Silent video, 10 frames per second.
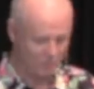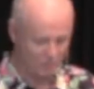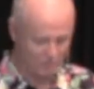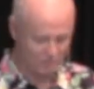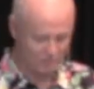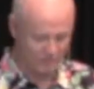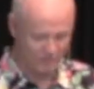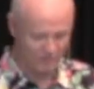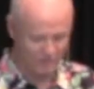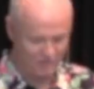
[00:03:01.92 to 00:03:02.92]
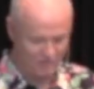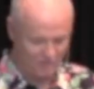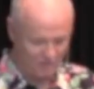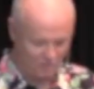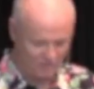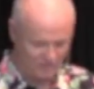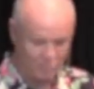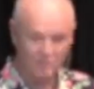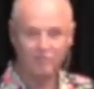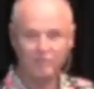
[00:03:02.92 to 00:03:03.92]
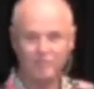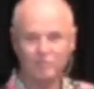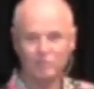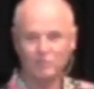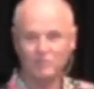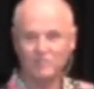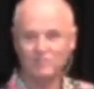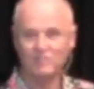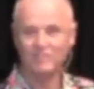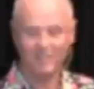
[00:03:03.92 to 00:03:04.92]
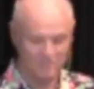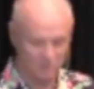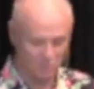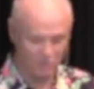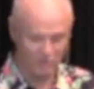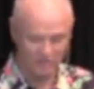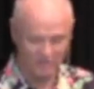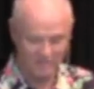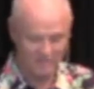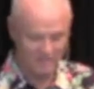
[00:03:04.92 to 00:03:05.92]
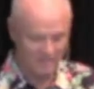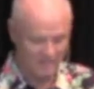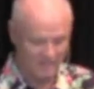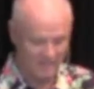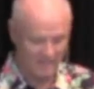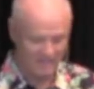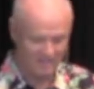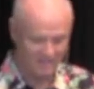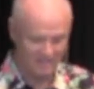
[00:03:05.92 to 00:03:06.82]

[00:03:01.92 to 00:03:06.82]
persevered, we have been faithful to teaching God's Word, and